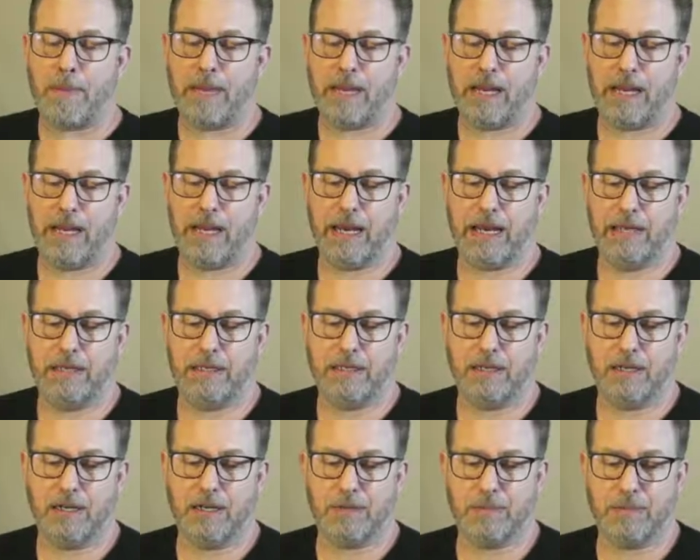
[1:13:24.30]

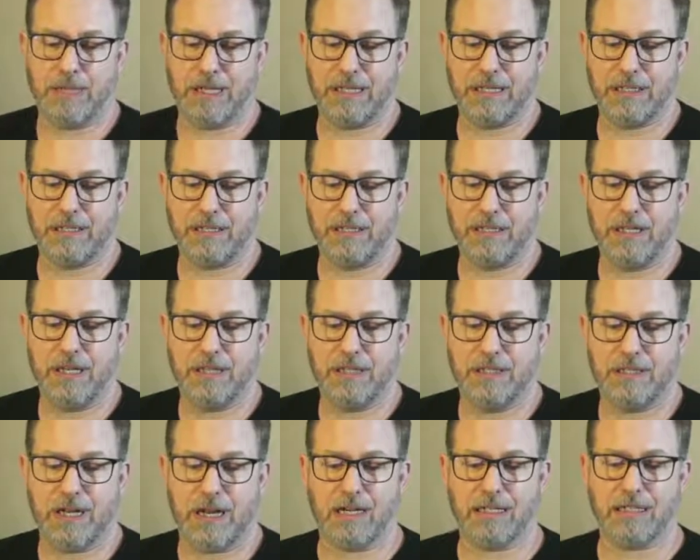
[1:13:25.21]
And
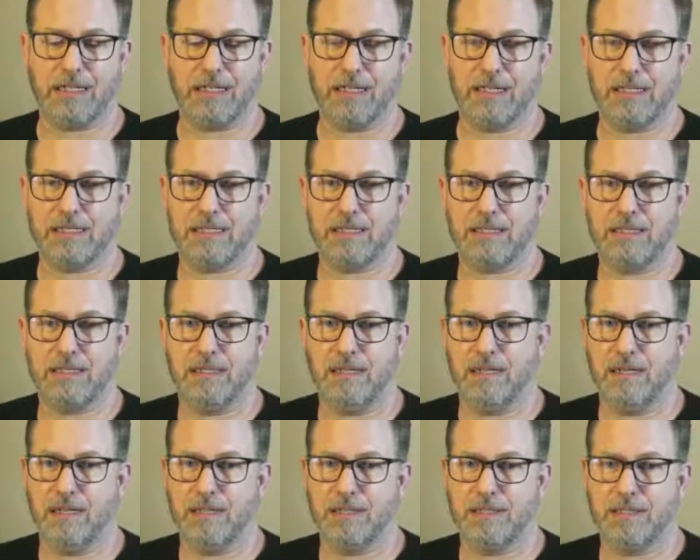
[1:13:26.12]
then talk to us.
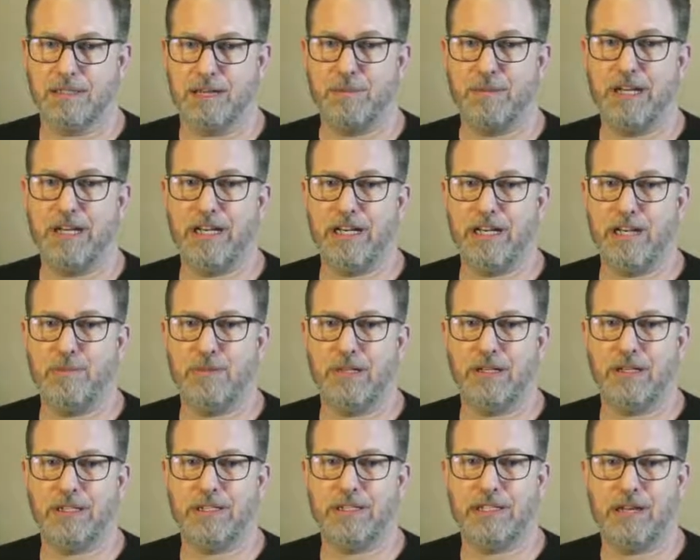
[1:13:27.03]
Send me an
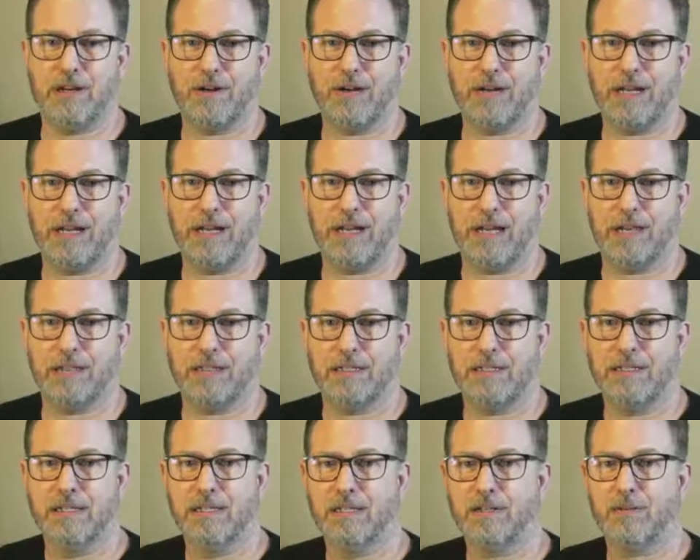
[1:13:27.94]
email at
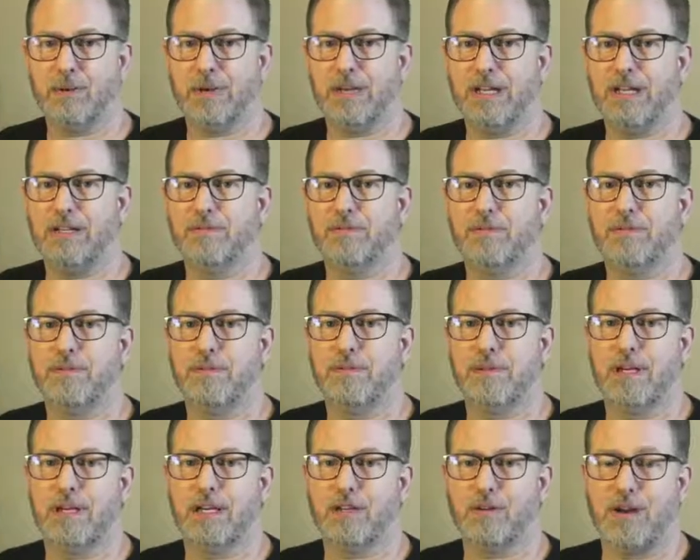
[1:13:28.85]

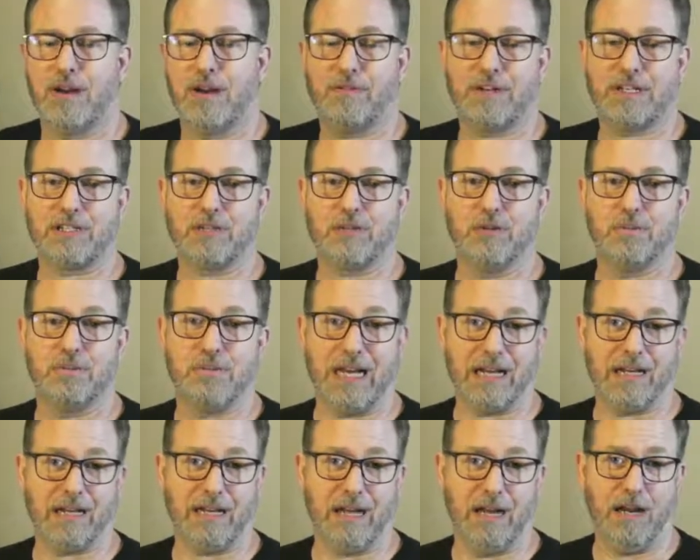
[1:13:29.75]

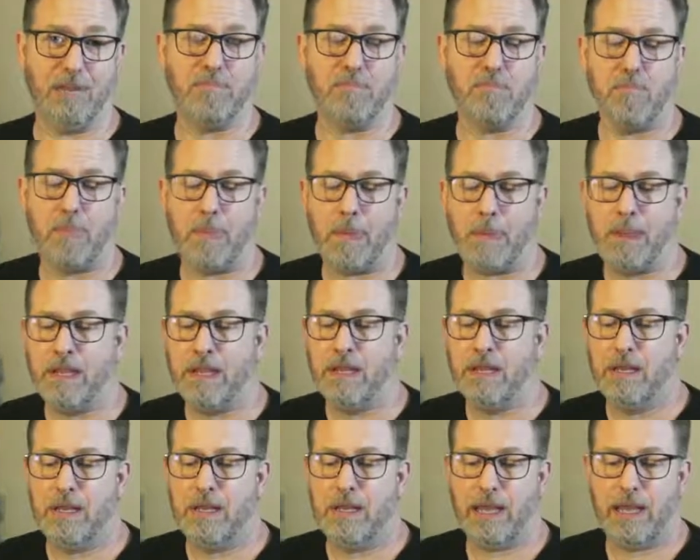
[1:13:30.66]
terry@creativegraphicsgroup.com
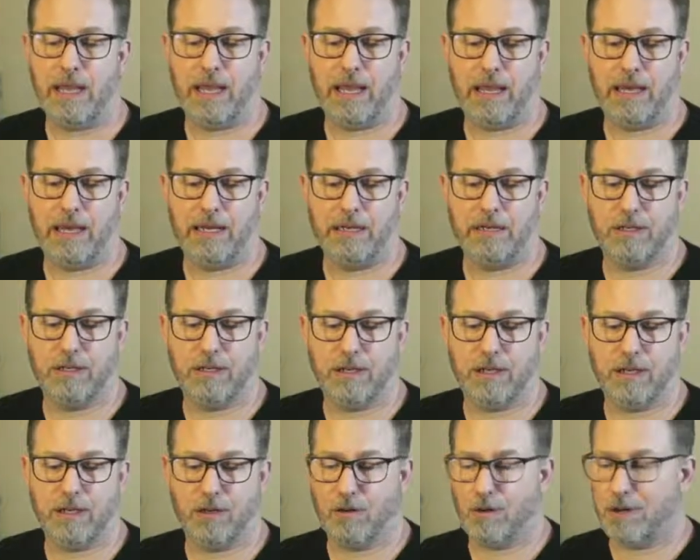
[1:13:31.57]
and
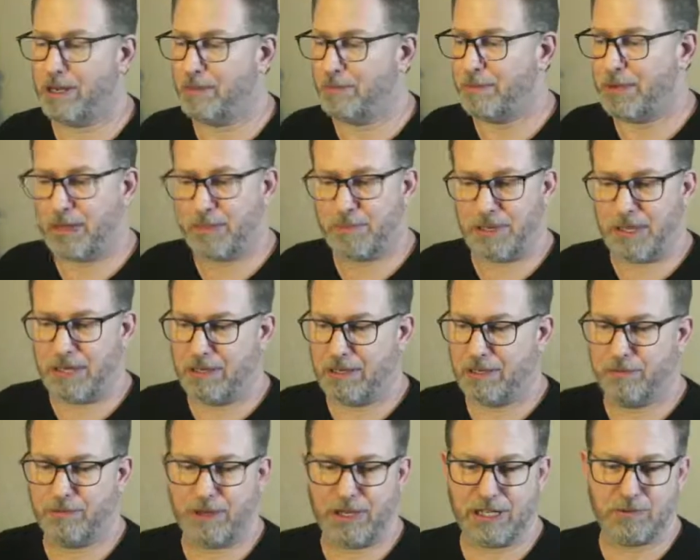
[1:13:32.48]
or hit me up
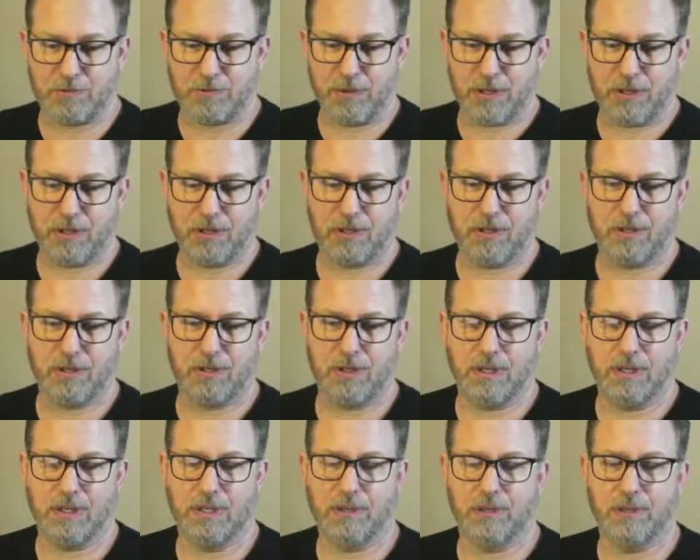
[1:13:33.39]
on Facebook
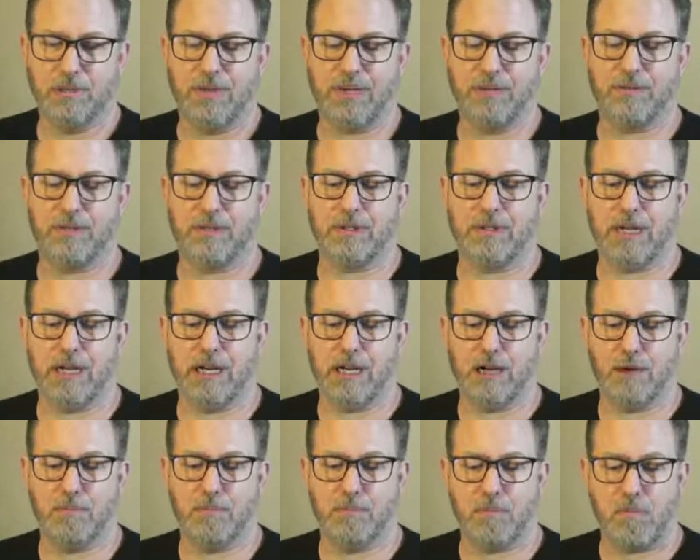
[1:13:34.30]
or
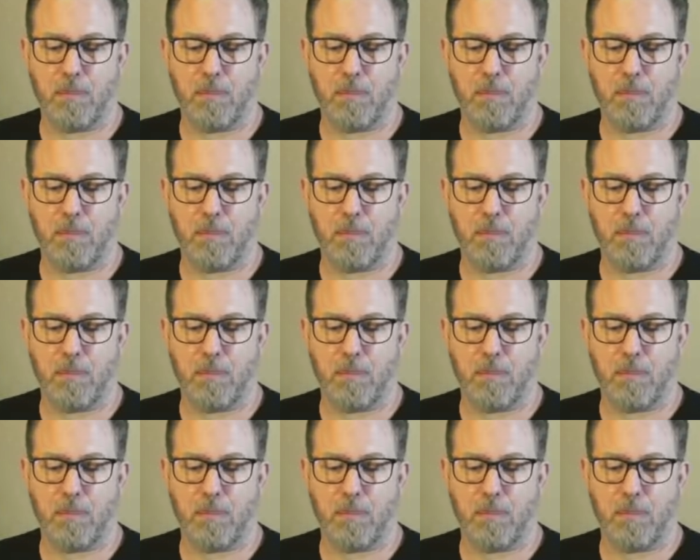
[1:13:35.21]
whatever.